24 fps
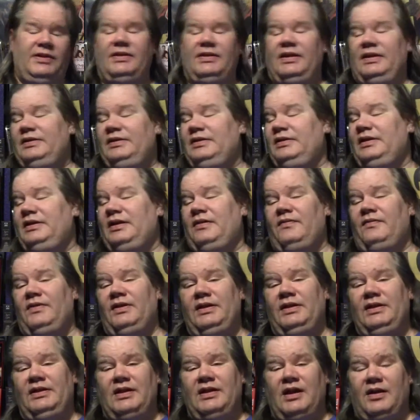They didn't have
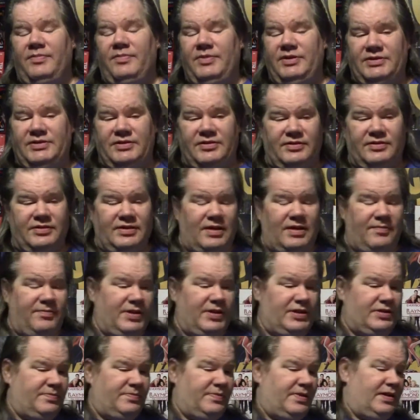any copies there at that
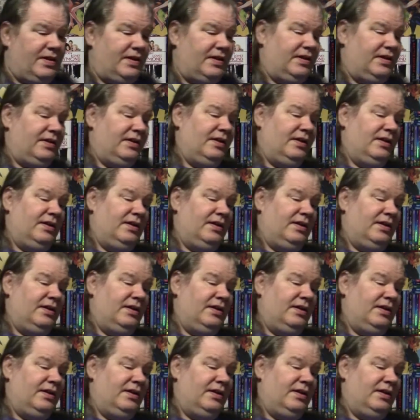Best Buy.